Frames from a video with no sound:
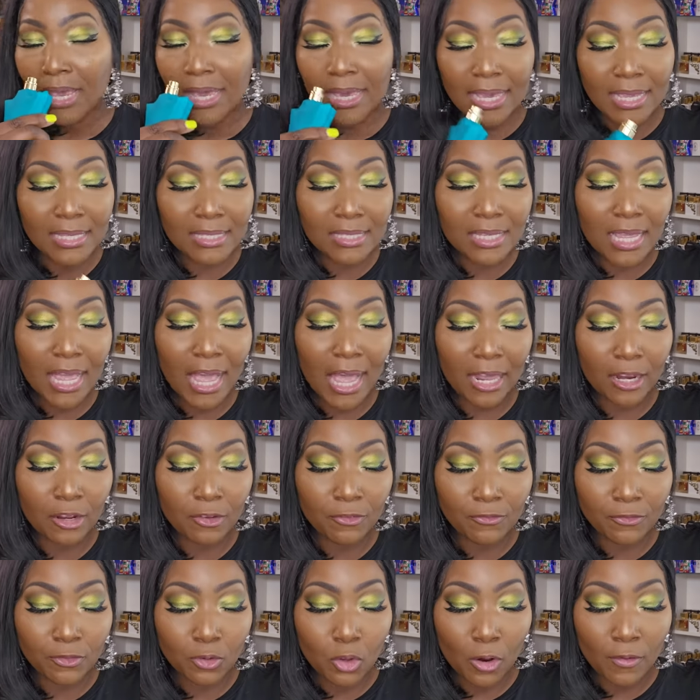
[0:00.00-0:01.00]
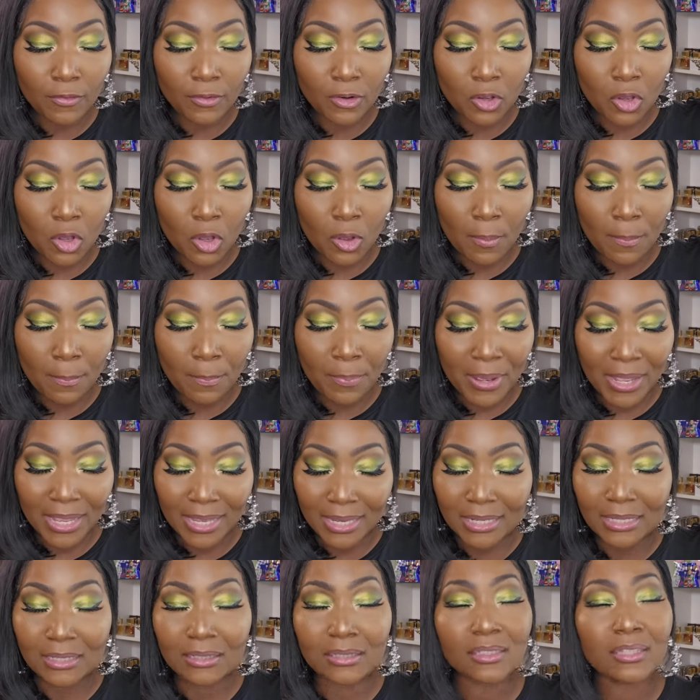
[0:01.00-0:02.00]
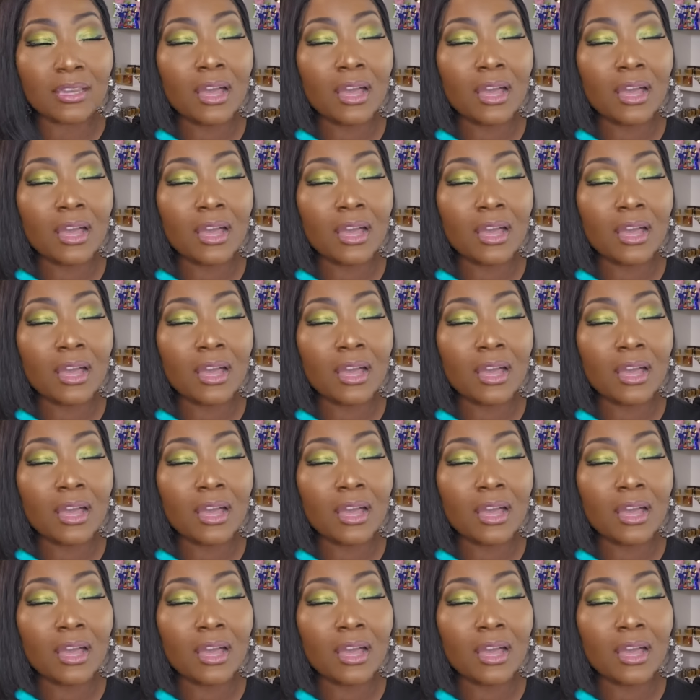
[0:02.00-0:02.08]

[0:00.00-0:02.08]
it's kind of floral but